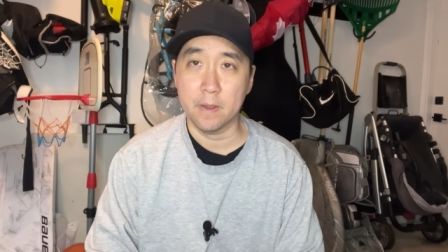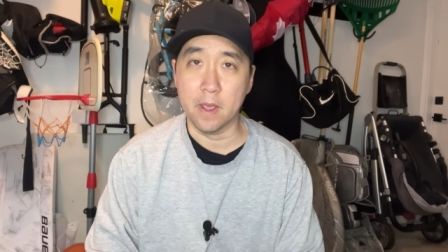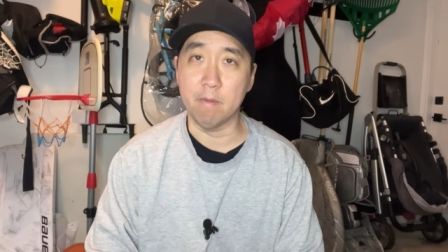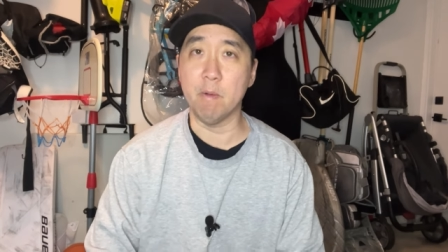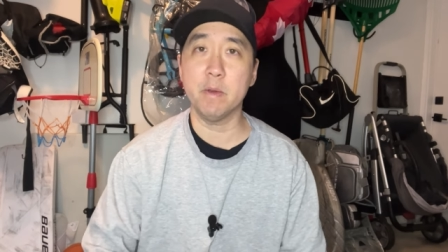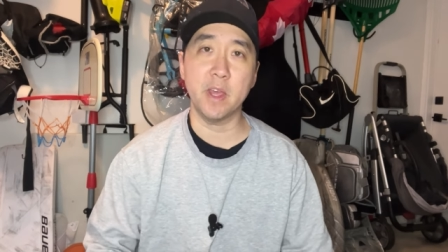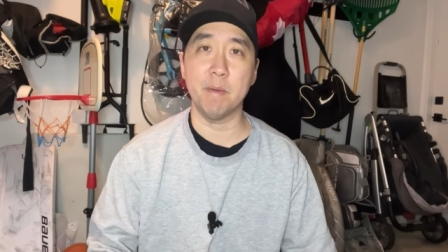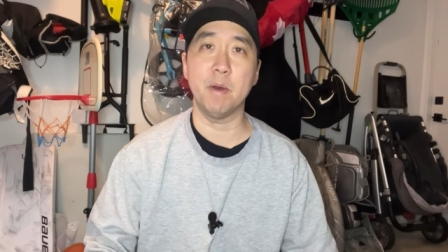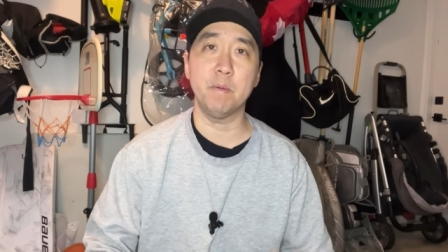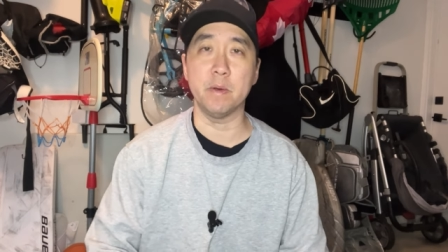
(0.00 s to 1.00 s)
And what we
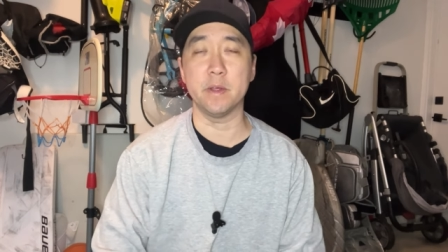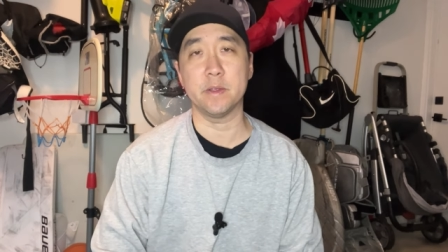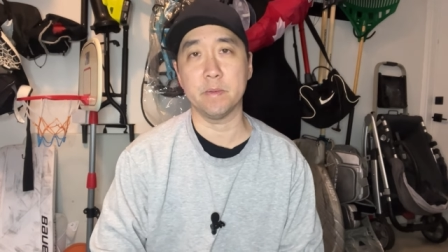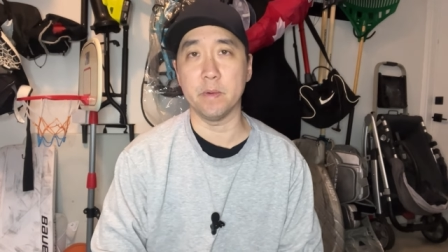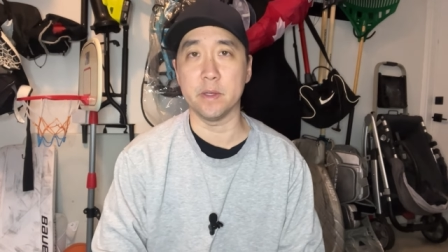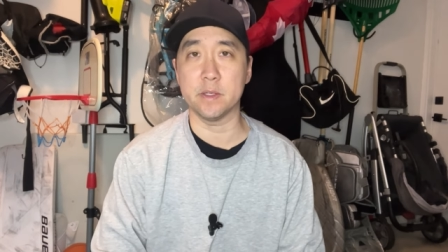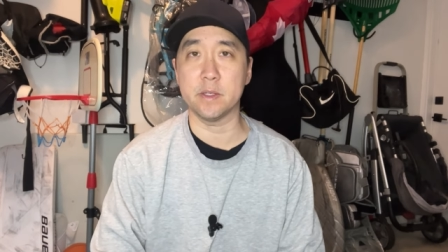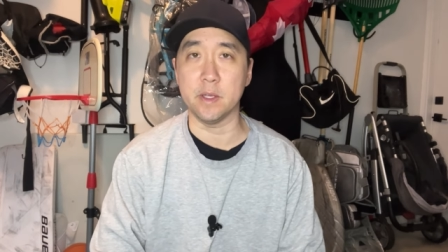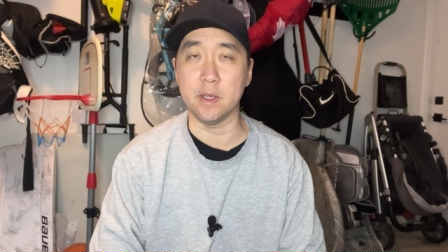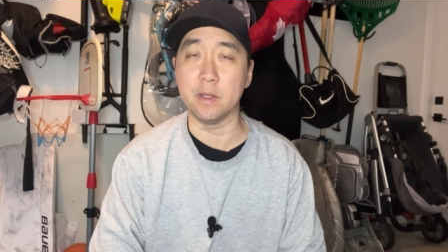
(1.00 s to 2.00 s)
came up with was
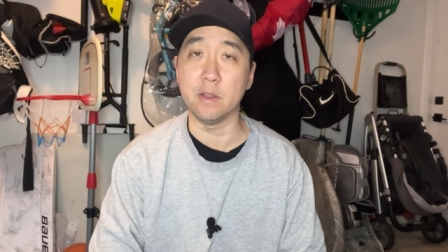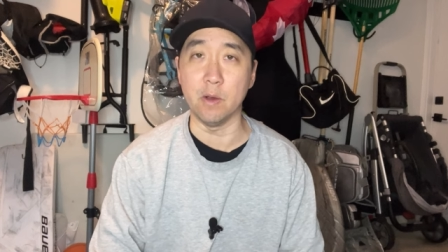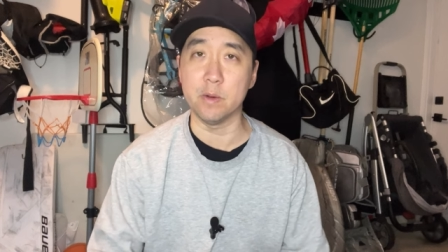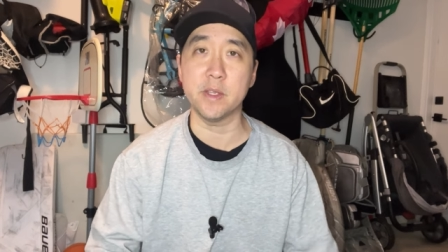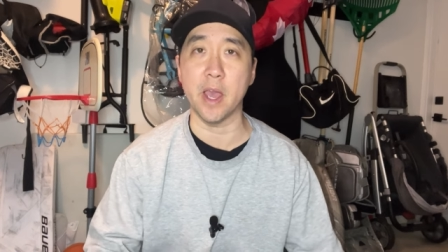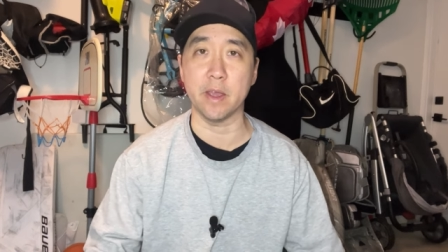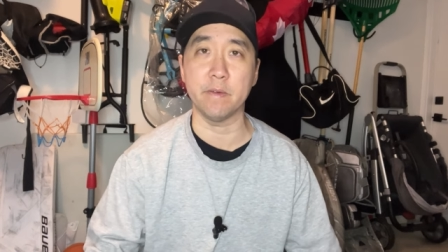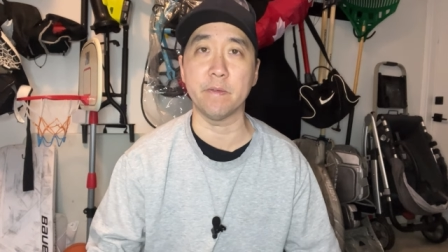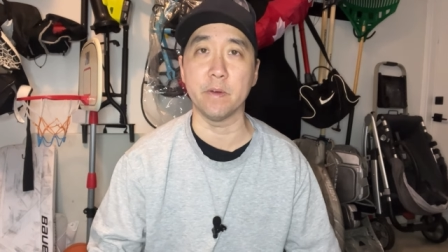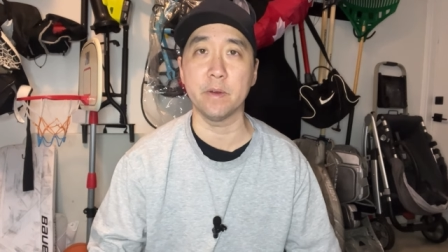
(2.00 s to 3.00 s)
the lowest hanging
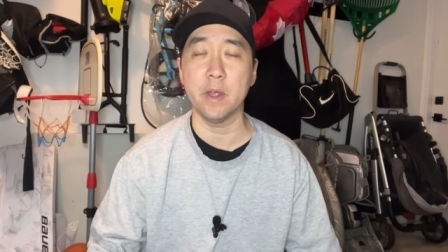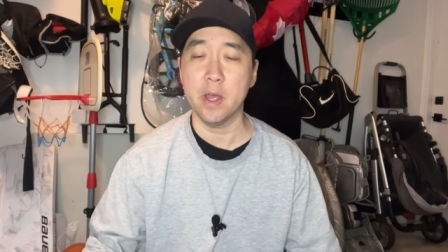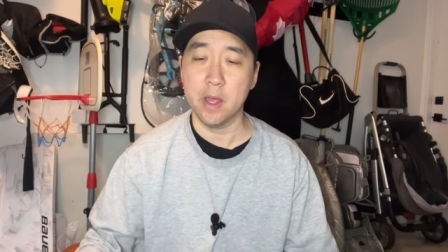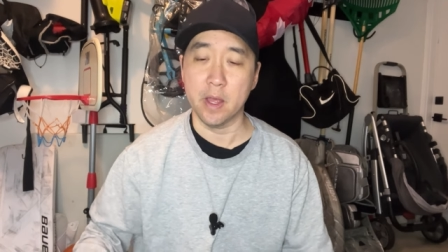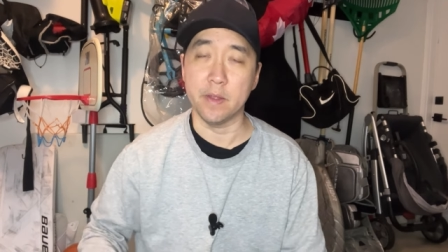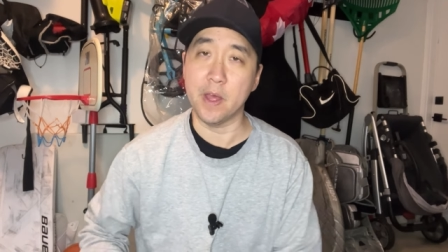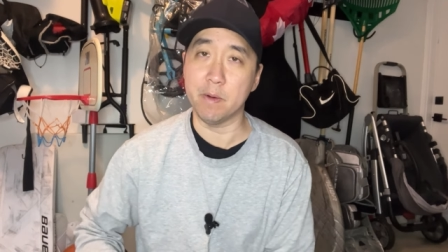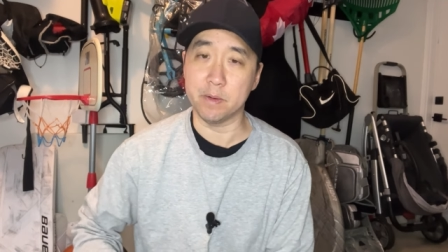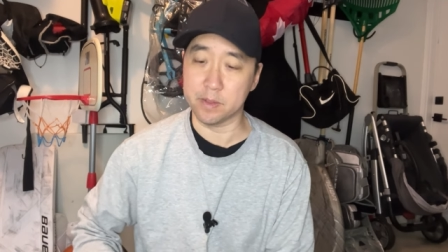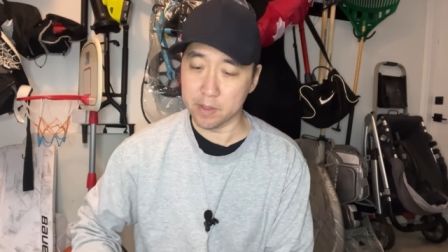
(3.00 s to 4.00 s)
fruit, and that
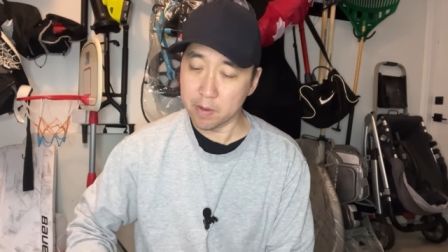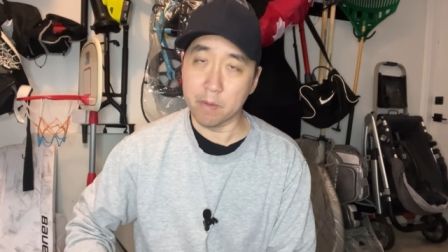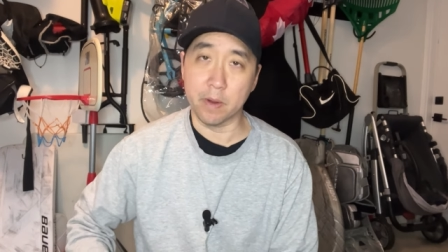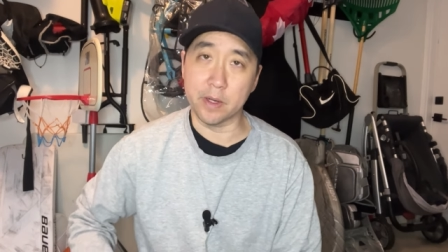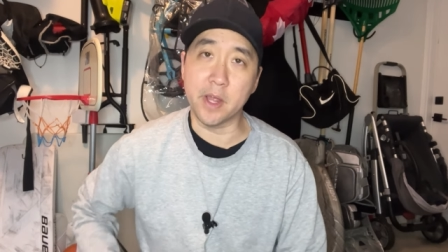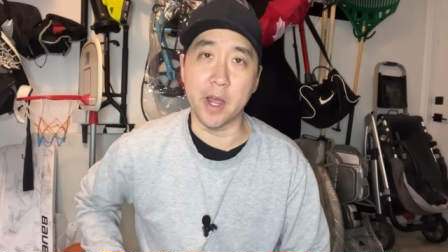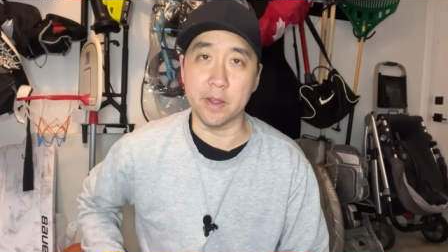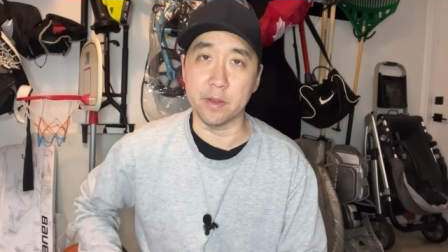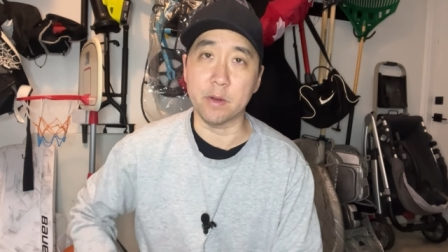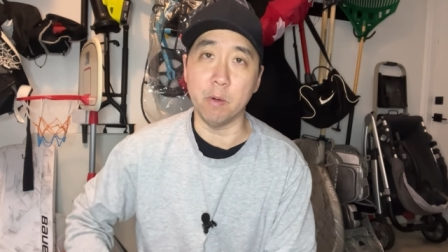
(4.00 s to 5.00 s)
was
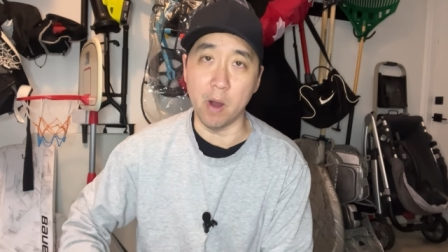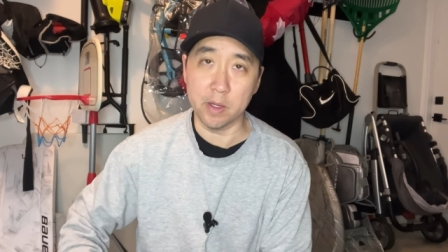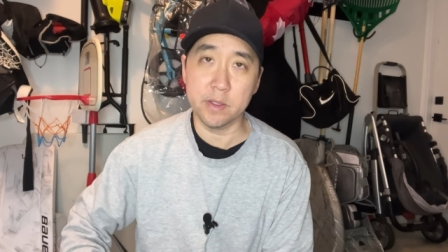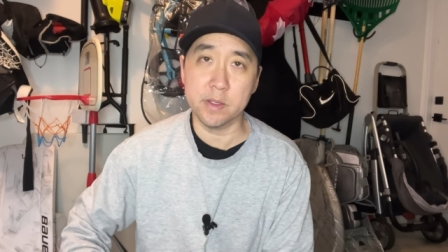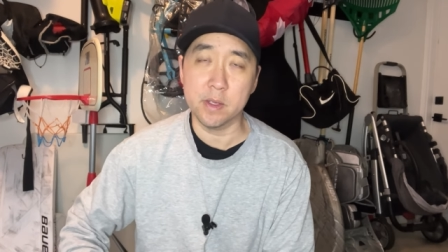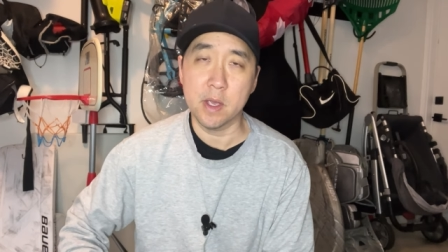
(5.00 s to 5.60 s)
attacking the quads.